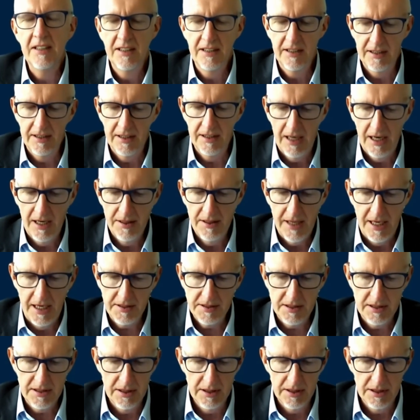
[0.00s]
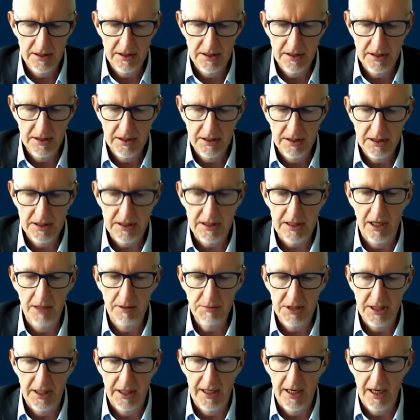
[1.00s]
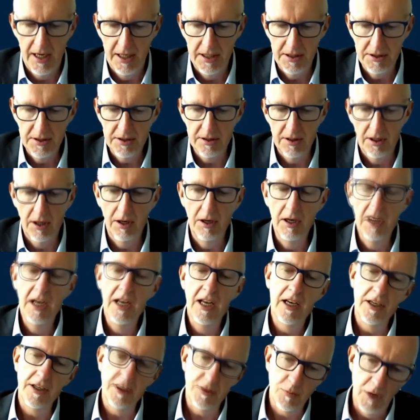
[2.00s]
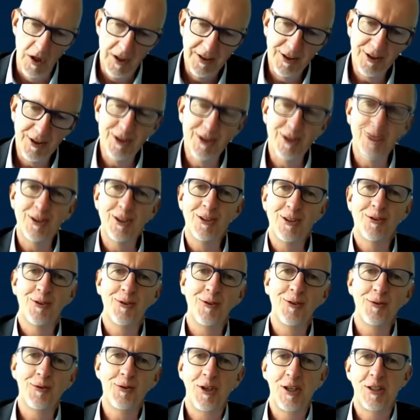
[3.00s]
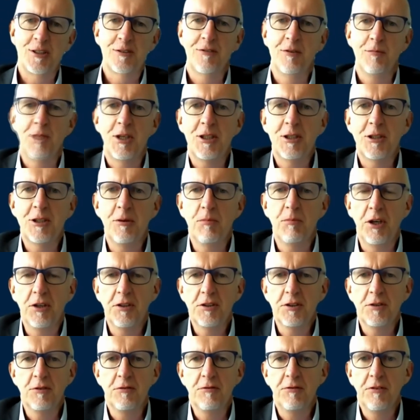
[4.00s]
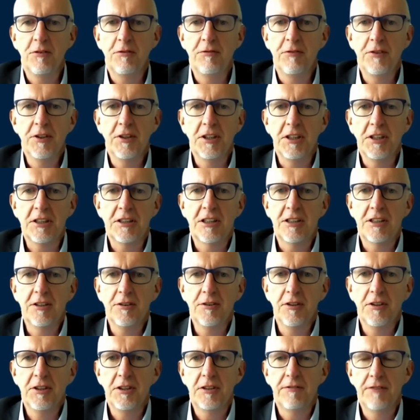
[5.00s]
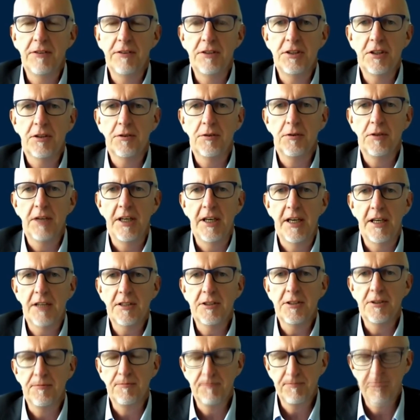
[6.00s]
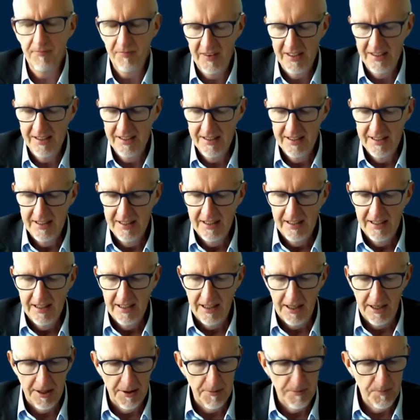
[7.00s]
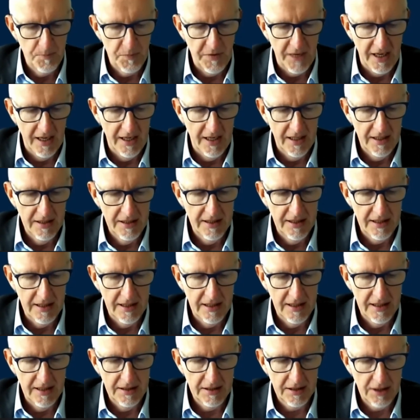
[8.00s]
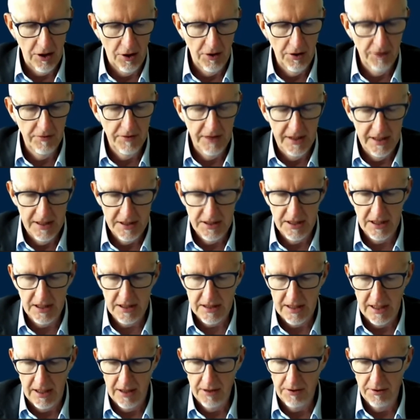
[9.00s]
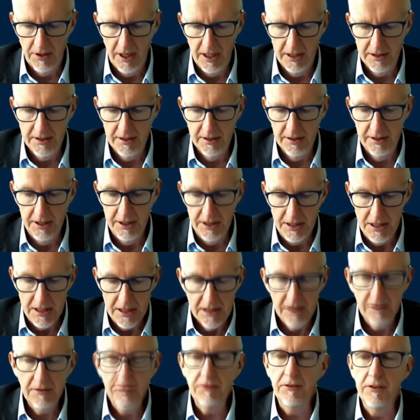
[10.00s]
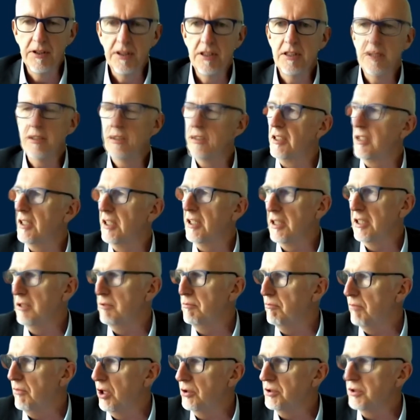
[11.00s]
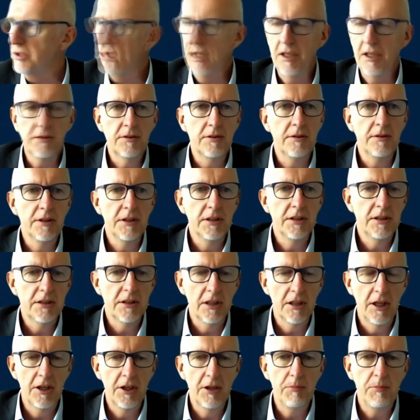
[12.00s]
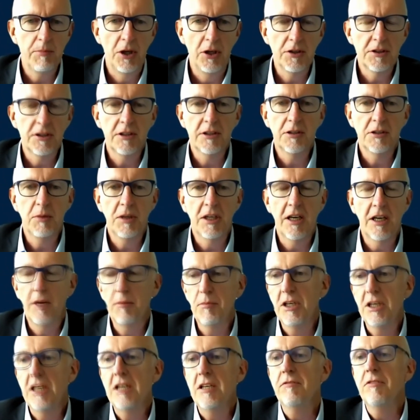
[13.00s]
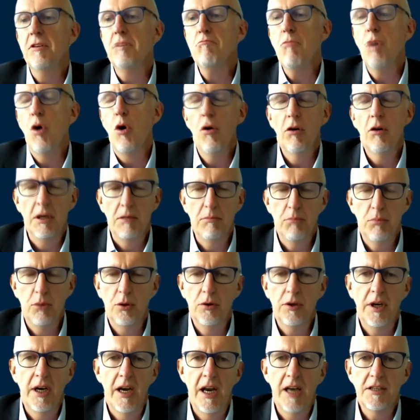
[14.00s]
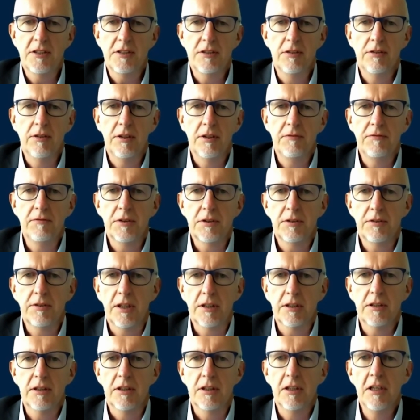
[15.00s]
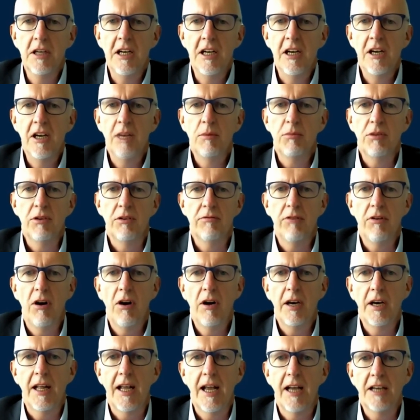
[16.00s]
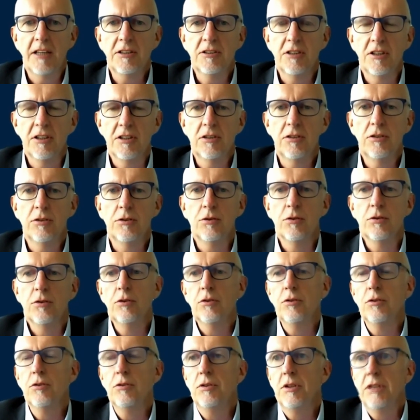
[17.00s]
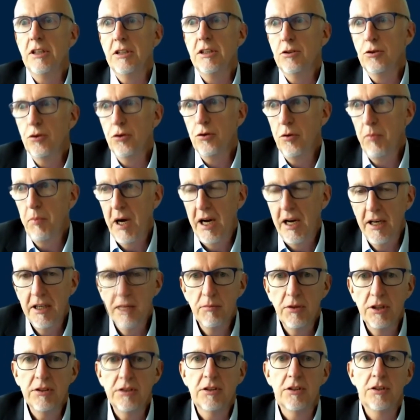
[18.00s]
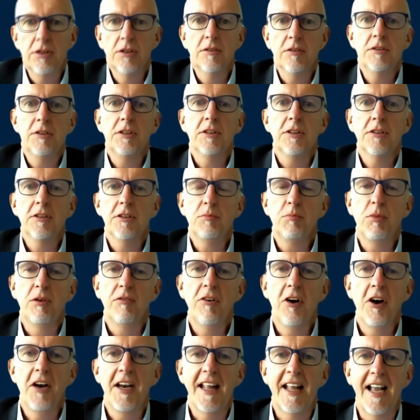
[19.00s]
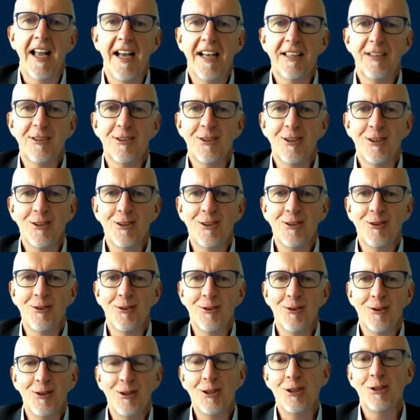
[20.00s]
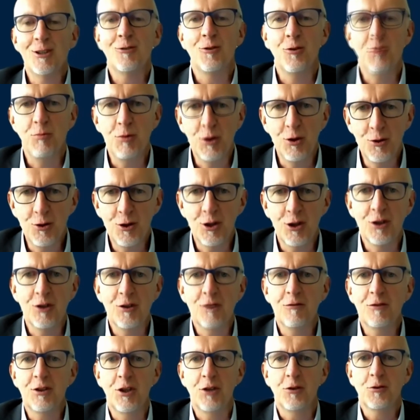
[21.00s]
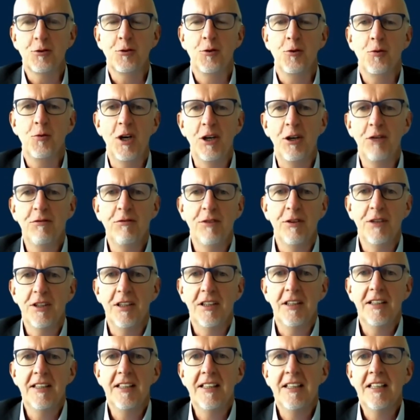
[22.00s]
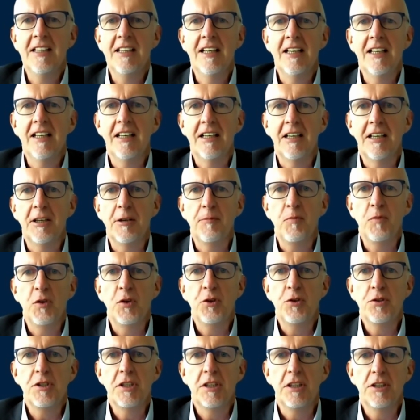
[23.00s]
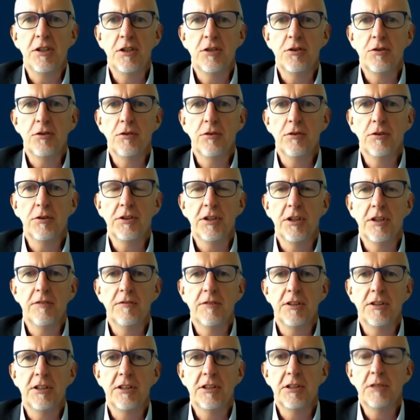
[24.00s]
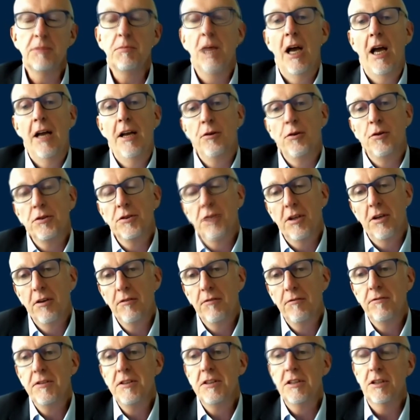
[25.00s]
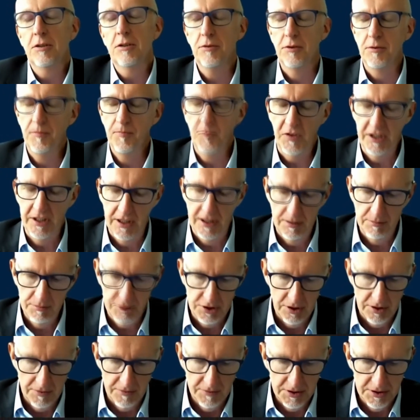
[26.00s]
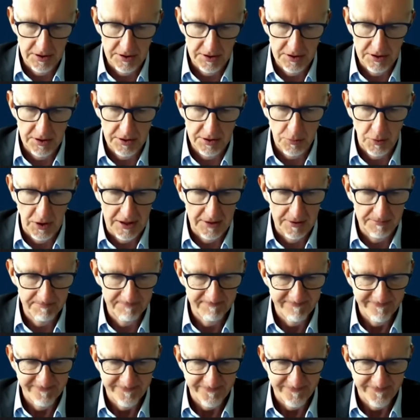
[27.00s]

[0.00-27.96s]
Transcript: And that's the same today. So as well as this digital transformation, postal fulfilling still this physical connection. And COVID has accelerated the need for this. In most countries, the post has become an even more important national infrastructure, providing access to digital payment services, providing access to distribution of social welfare using digital services, and also physical services as well.